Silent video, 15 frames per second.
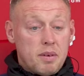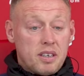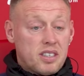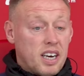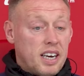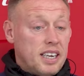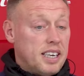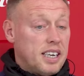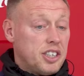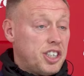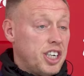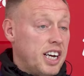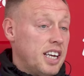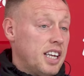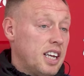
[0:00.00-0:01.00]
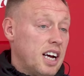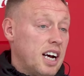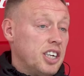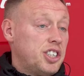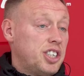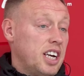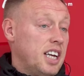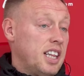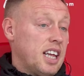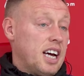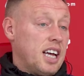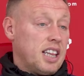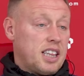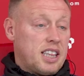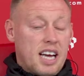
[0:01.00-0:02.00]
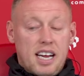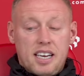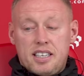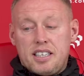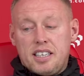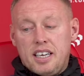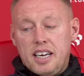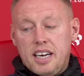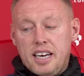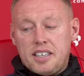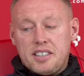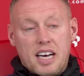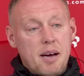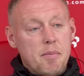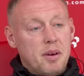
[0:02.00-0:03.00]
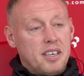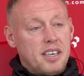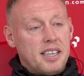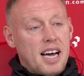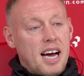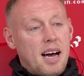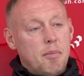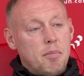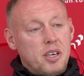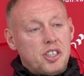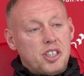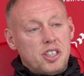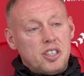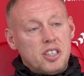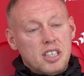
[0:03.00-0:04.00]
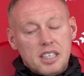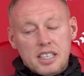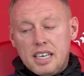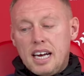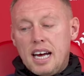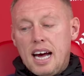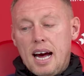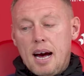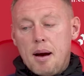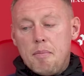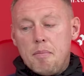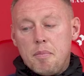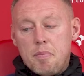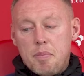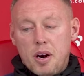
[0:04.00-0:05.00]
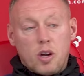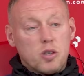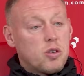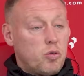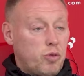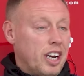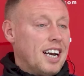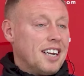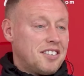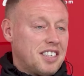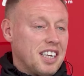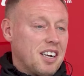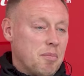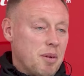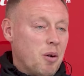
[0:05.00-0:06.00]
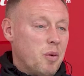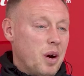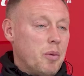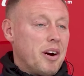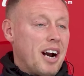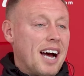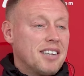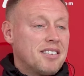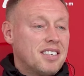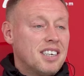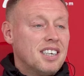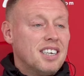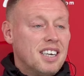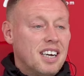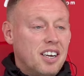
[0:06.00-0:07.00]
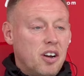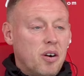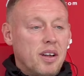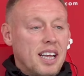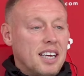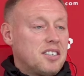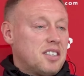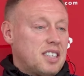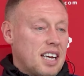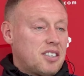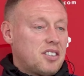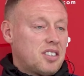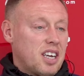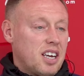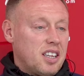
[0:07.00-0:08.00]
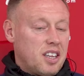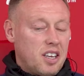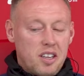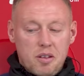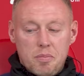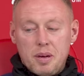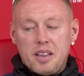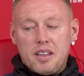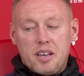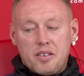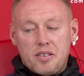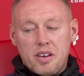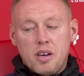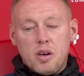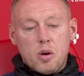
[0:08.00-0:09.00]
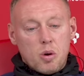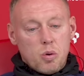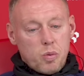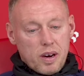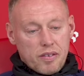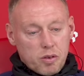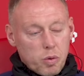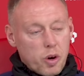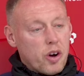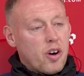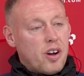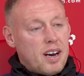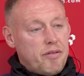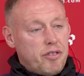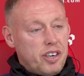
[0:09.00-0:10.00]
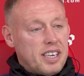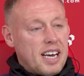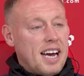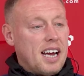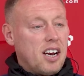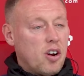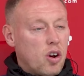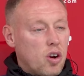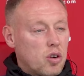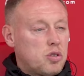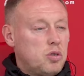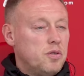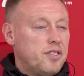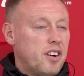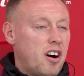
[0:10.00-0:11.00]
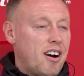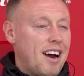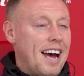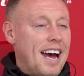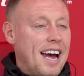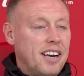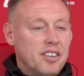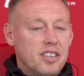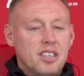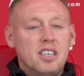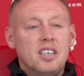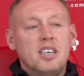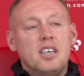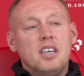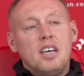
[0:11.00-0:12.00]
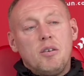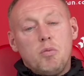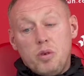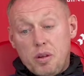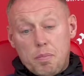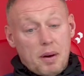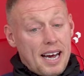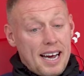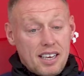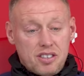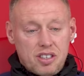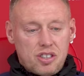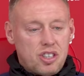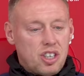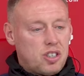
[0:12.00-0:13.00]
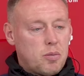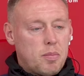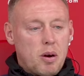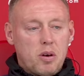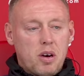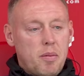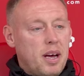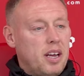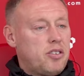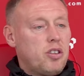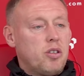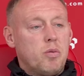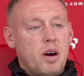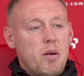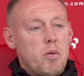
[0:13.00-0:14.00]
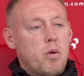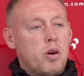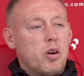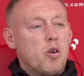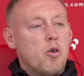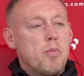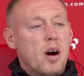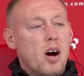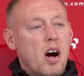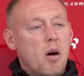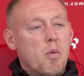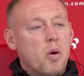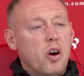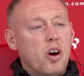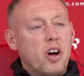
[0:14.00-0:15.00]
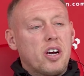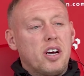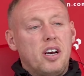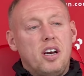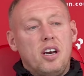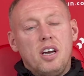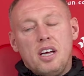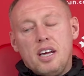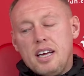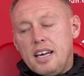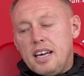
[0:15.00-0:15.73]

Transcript: I'm excited. I share, I share that that uh, excitement and that ambition, um, but also realistic about where we're at. You know, and that's that's the the bit that we have to work on every day and not look too far ahead. And with the players, it's just about committing to the way we want to go about our work and